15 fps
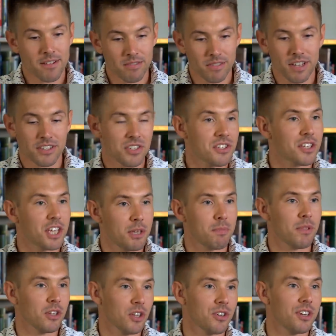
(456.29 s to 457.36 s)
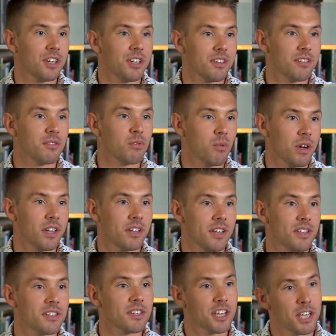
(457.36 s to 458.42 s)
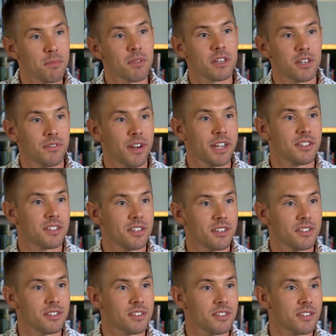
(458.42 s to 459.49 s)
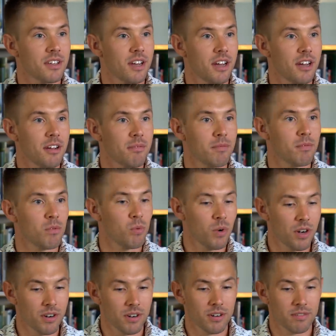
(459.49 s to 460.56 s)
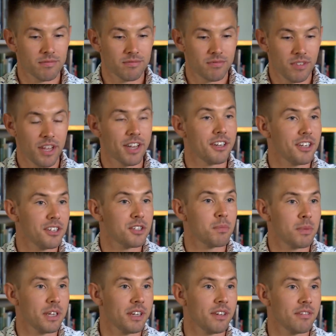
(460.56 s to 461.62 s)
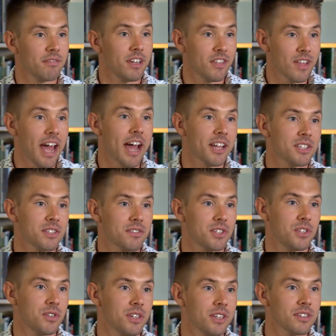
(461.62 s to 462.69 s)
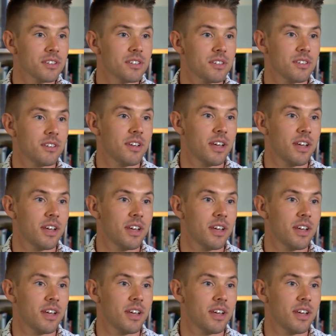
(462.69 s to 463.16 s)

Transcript: lets us keep the learning what it is and keep the devices um, where they need to be in the hands of students.